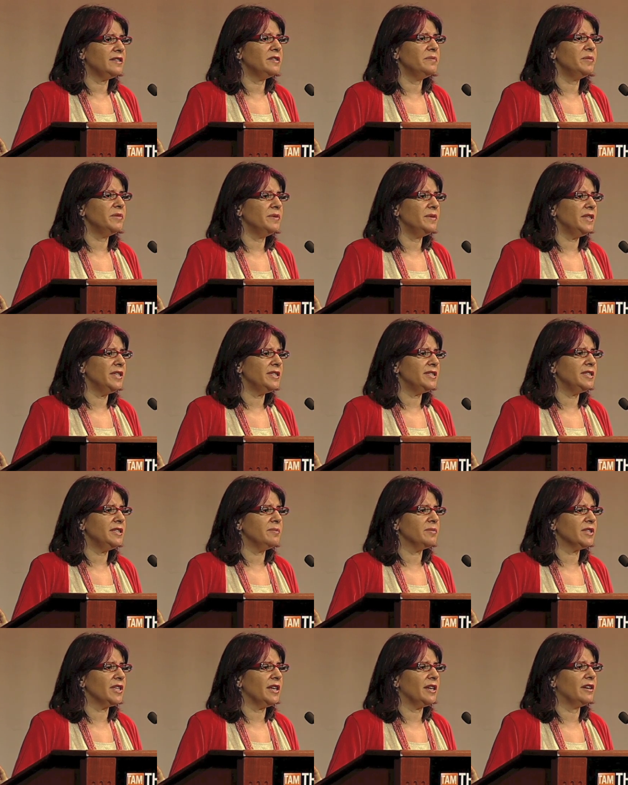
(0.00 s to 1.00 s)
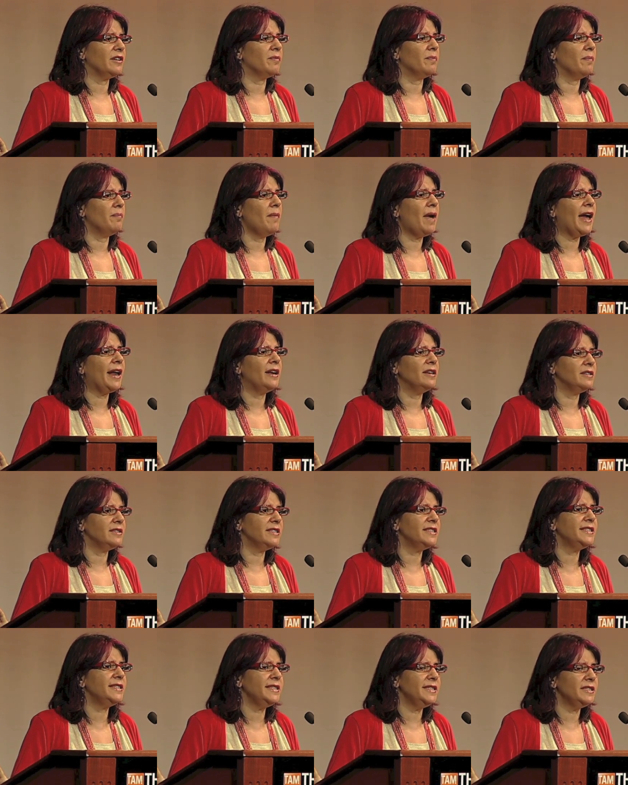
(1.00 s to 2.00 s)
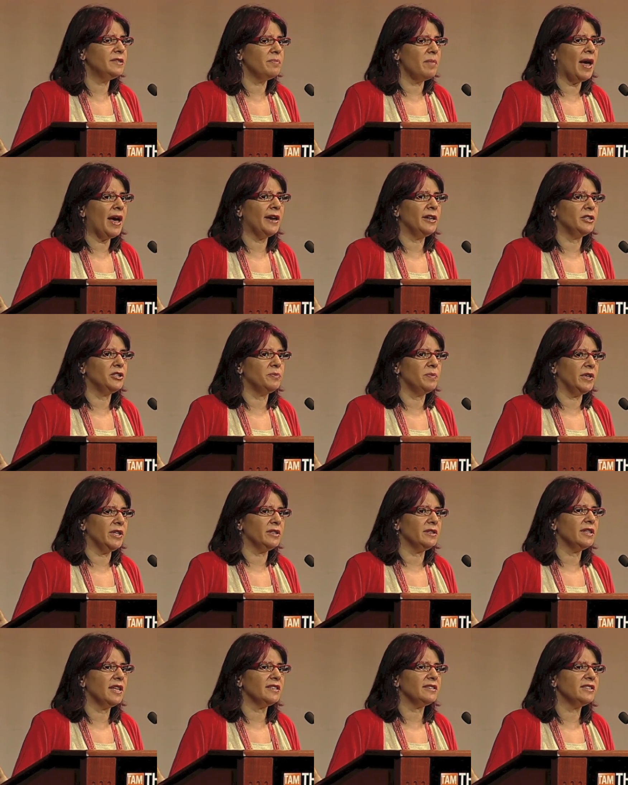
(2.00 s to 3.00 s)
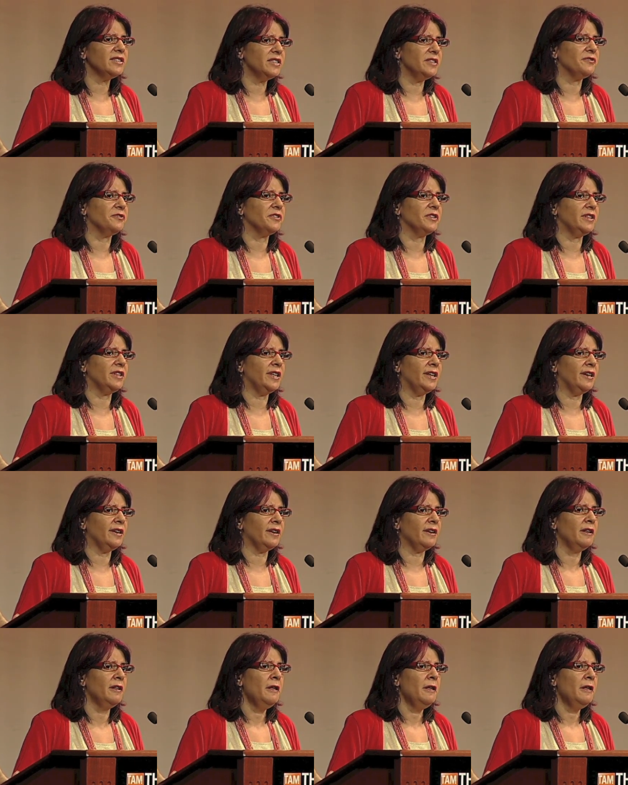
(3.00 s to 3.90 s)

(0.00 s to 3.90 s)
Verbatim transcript: to me seems like man disease management. That's a different thing.